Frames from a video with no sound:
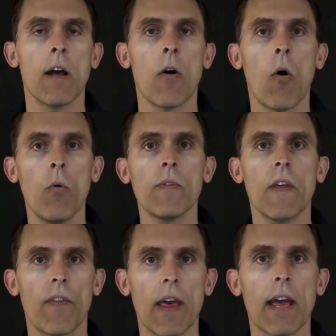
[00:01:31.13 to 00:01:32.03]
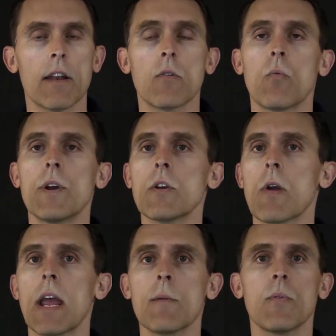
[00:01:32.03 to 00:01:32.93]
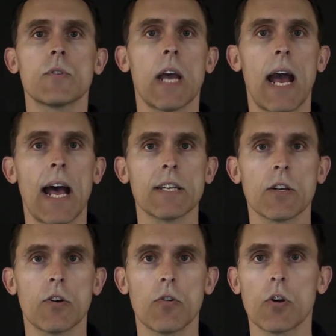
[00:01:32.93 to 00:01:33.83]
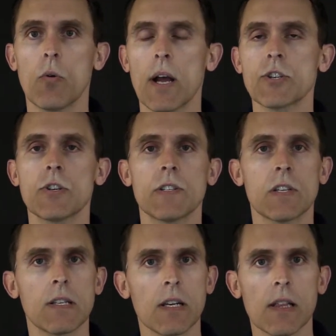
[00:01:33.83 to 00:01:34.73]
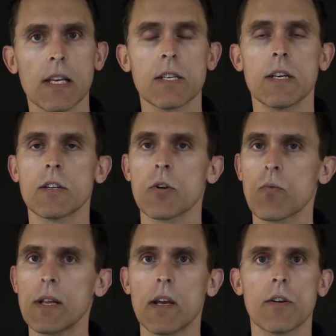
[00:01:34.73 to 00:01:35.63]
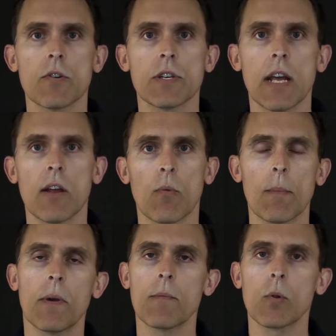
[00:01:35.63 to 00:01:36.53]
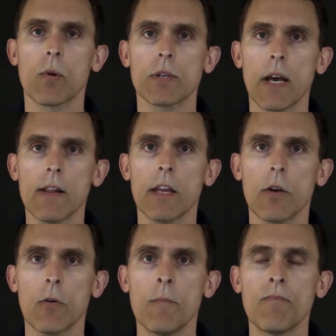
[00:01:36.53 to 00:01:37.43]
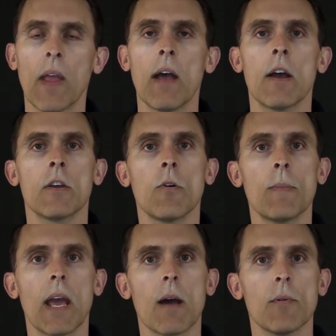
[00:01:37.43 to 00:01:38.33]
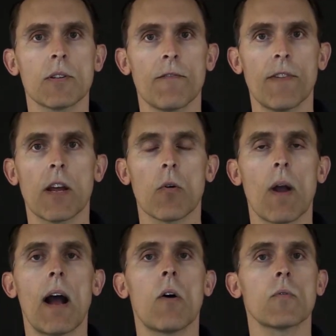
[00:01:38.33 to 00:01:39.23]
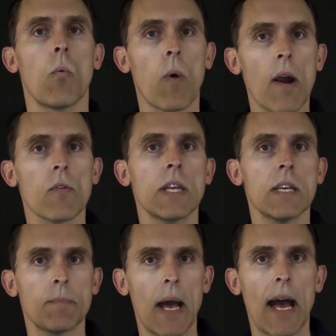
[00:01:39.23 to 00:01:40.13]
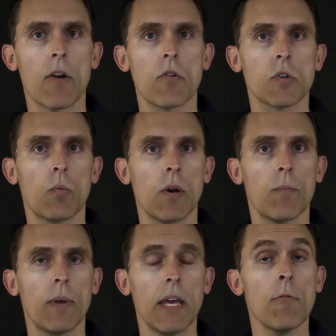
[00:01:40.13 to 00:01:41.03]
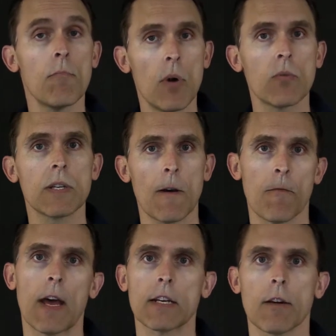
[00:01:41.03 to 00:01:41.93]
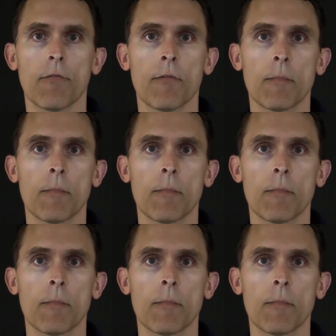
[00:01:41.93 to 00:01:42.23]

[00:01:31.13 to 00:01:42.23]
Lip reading: Only then, when you're able to ask good questions and to listen, to really understand what people are telling you, you'll be able to figure out where these patterns will be most effective.